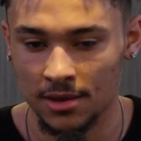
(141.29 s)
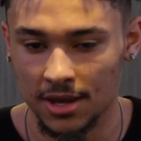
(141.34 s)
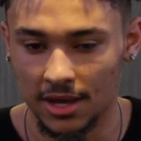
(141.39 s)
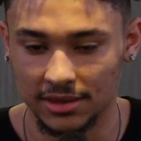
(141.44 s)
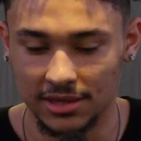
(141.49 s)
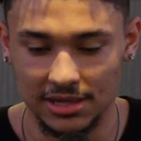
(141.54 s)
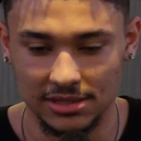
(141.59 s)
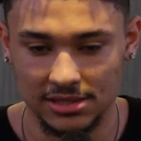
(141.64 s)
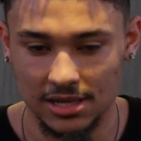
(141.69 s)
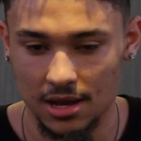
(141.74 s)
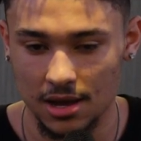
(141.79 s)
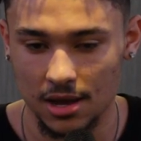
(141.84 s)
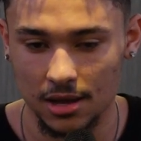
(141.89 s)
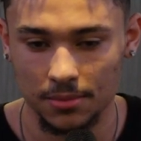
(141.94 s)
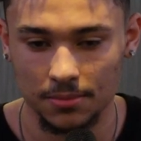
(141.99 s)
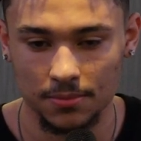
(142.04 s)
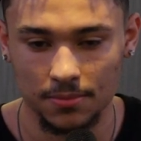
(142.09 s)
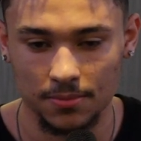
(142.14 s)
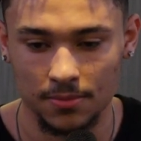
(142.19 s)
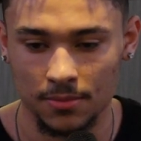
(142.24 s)
At that
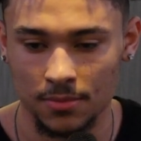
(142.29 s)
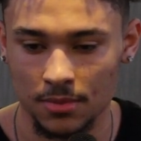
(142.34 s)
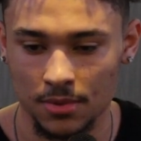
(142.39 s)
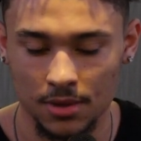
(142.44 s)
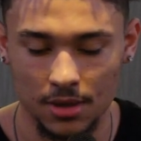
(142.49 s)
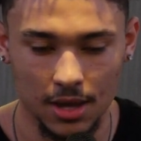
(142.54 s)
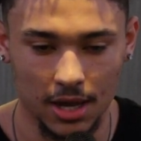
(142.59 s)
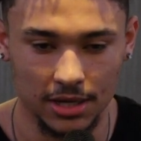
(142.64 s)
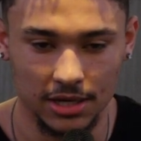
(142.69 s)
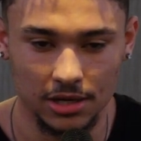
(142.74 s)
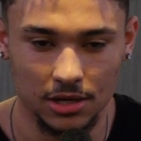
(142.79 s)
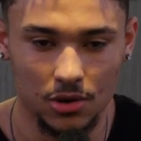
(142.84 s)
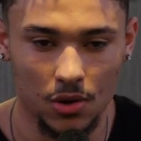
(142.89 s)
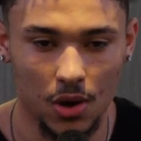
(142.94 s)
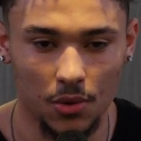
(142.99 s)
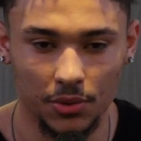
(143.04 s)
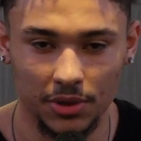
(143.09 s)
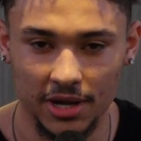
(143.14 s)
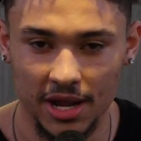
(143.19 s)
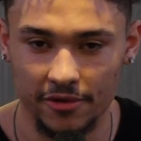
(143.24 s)
time, I didn't know I
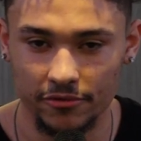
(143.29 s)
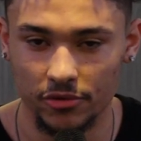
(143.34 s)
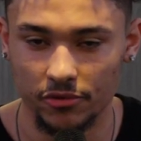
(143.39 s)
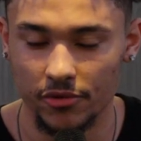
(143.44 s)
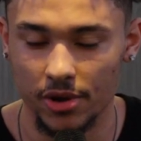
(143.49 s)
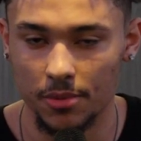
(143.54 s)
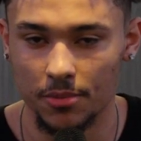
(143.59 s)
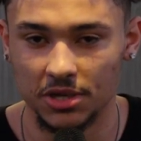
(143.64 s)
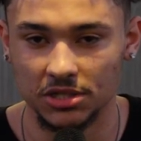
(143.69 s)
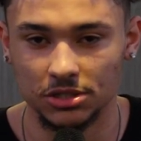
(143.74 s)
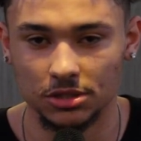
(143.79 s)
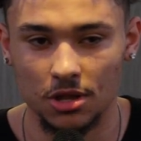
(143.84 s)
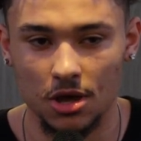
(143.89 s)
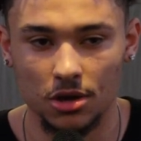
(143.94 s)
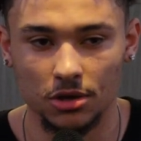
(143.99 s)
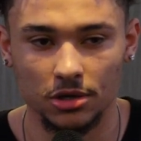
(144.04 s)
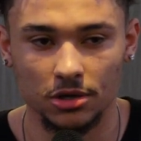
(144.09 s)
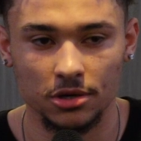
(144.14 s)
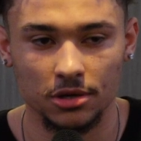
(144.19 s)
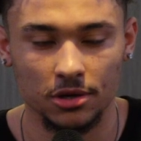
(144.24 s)
wouldn't have you very much
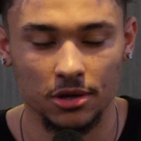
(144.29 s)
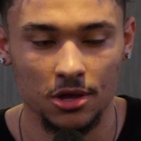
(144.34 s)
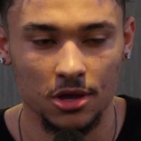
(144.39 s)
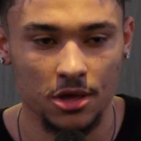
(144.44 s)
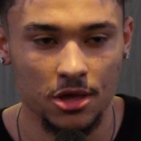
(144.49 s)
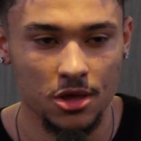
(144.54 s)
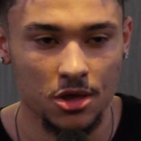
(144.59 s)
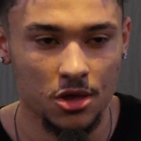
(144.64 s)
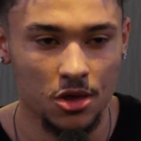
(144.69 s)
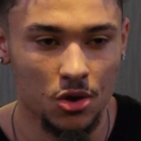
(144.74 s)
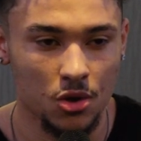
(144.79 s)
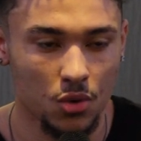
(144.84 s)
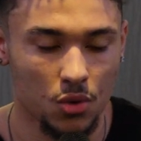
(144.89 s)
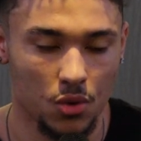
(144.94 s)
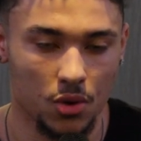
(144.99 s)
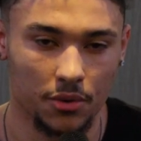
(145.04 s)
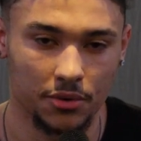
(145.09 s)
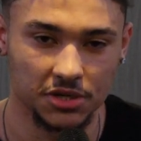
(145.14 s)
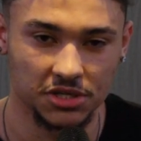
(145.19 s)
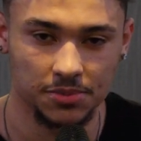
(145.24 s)
longer,
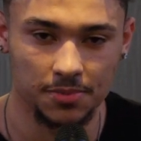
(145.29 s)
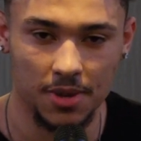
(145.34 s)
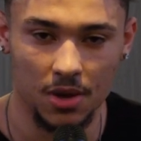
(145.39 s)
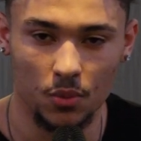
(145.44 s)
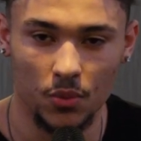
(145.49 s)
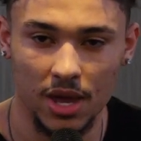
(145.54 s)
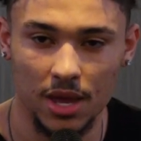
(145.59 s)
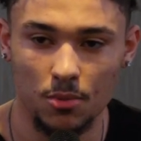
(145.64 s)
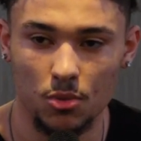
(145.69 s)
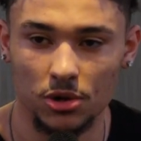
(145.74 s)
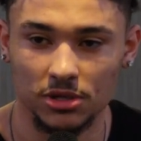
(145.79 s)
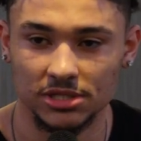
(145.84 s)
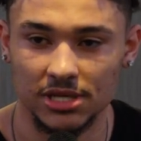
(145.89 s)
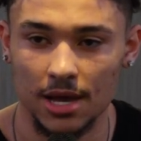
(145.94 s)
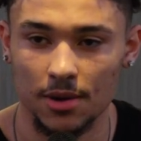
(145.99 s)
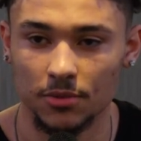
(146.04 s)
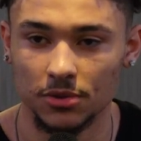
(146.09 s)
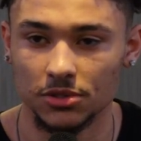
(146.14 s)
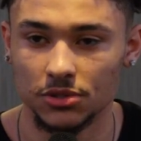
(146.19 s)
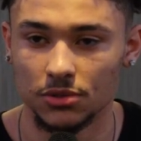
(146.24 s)
or I would have spent way more
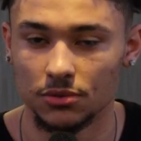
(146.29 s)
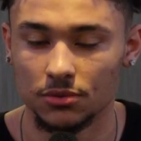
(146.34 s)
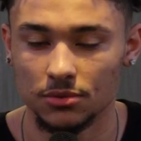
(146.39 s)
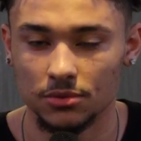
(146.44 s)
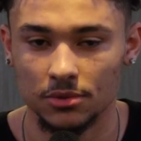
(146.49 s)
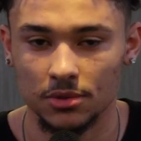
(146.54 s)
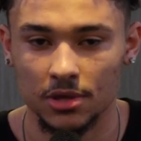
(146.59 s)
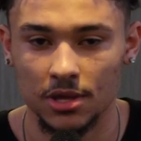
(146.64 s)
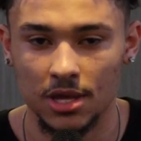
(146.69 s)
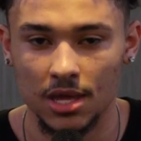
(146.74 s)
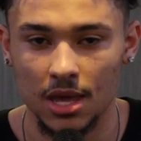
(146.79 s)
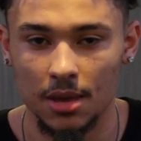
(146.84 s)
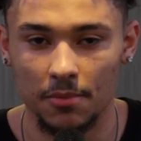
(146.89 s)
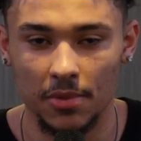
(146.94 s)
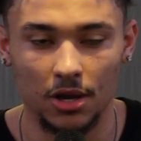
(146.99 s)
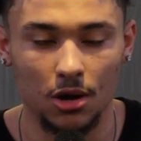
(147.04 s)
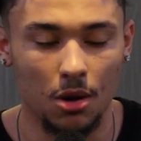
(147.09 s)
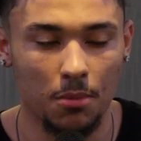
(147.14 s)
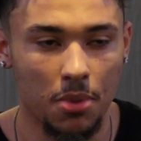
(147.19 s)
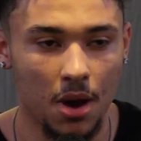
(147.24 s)
time with you and
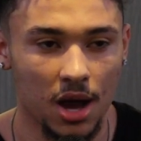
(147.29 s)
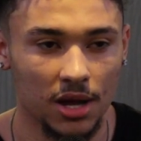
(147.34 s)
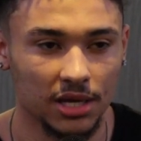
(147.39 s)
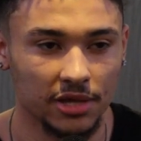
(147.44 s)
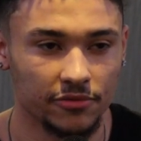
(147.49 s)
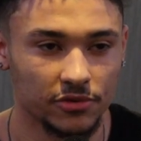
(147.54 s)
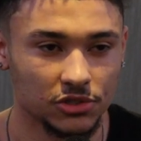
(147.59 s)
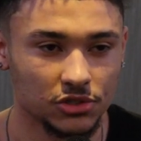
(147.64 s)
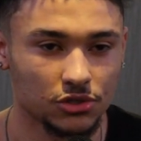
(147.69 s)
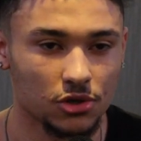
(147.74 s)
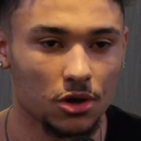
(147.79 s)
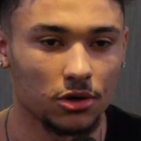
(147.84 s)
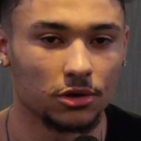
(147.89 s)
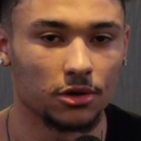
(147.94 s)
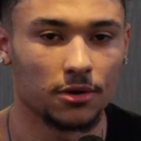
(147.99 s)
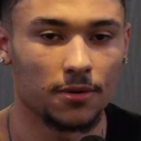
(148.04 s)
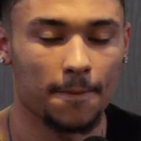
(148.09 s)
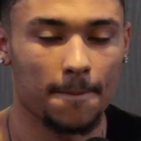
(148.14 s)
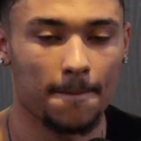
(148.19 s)
made our bond even stronger.